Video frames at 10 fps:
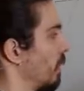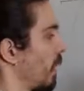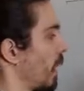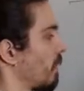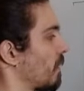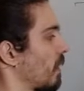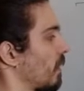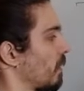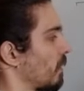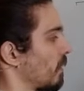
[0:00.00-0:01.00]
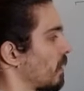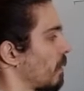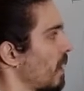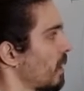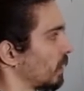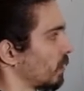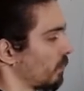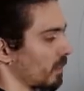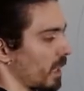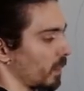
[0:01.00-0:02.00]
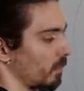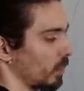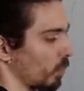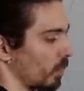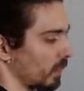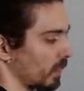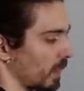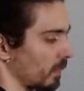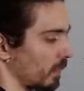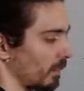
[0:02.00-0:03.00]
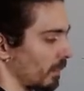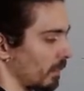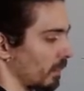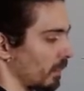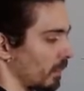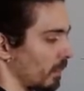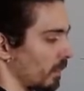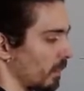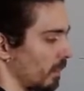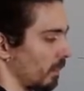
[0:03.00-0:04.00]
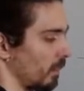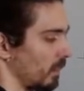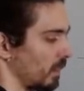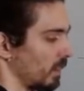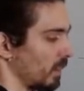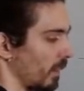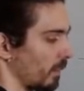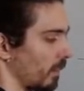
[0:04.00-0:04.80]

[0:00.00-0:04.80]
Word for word: and the the base of the triangle is cos theta. This is theta.